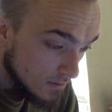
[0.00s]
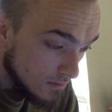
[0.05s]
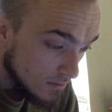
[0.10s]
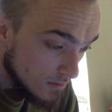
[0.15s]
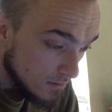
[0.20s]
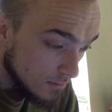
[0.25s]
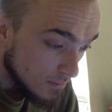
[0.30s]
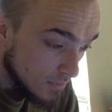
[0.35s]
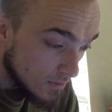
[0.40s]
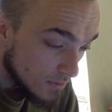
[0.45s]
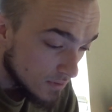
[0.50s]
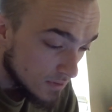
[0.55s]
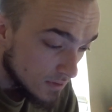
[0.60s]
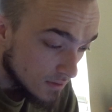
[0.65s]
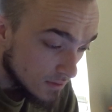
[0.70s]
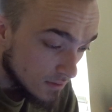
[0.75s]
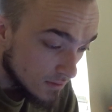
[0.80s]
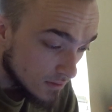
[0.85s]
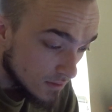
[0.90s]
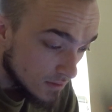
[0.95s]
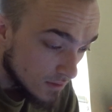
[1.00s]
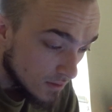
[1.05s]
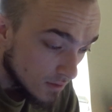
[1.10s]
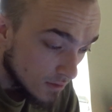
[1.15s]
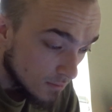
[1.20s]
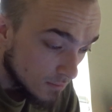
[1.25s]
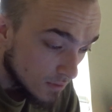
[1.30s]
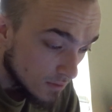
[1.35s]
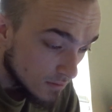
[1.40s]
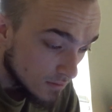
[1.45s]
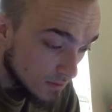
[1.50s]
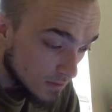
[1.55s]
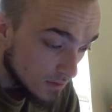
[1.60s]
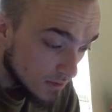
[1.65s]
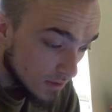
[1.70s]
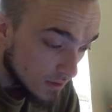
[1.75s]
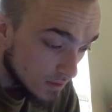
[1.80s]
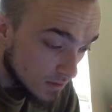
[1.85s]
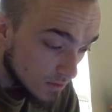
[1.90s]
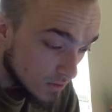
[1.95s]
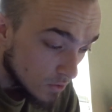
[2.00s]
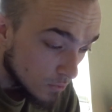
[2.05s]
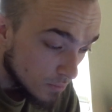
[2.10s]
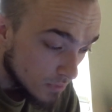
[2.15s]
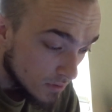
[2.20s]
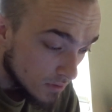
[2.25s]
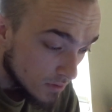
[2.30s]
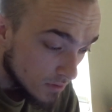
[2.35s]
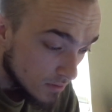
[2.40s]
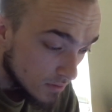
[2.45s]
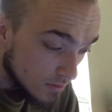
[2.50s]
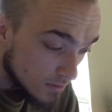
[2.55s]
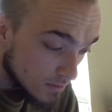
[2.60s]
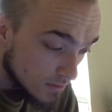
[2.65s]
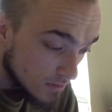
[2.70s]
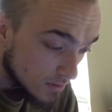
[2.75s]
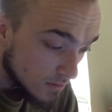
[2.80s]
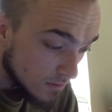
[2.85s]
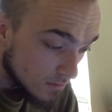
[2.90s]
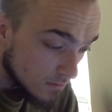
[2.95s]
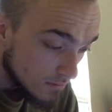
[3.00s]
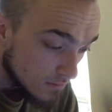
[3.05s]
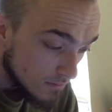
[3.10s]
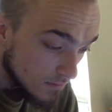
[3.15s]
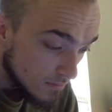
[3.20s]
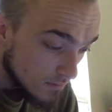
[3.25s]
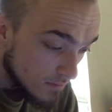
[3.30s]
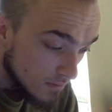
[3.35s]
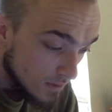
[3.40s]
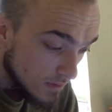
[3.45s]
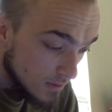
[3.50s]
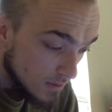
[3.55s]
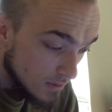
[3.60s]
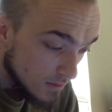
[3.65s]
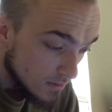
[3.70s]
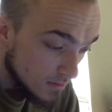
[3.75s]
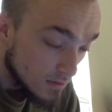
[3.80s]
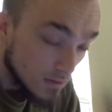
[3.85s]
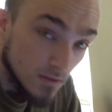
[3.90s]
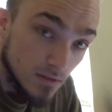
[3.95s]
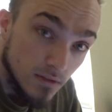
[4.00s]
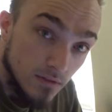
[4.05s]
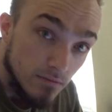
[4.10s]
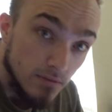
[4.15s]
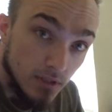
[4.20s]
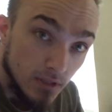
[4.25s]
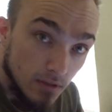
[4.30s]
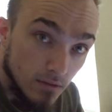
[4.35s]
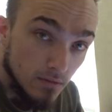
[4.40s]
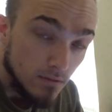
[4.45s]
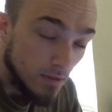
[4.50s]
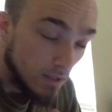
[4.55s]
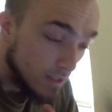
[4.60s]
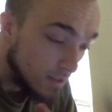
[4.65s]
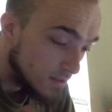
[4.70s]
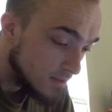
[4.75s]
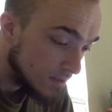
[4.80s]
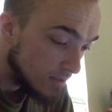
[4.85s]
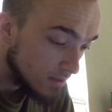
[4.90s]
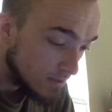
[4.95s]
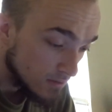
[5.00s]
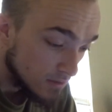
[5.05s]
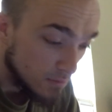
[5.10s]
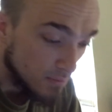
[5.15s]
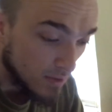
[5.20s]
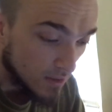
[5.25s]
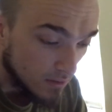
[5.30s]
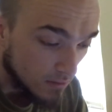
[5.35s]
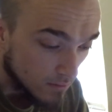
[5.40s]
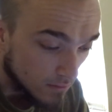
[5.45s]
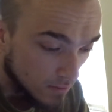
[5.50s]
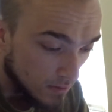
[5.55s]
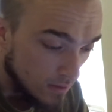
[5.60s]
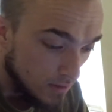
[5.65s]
a person to talk about sex openly. So since the video, like I said, is about